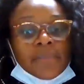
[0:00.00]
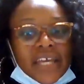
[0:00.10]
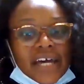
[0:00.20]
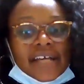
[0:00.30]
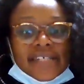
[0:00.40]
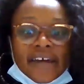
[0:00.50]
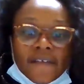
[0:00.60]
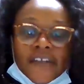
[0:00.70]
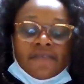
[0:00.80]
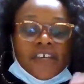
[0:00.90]
because
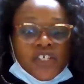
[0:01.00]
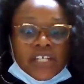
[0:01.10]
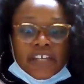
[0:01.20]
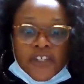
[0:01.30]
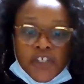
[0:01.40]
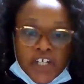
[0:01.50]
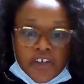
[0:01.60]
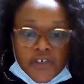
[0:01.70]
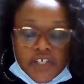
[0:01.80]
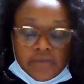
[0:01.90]
of division in the
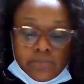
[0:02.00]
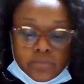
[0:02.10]
church.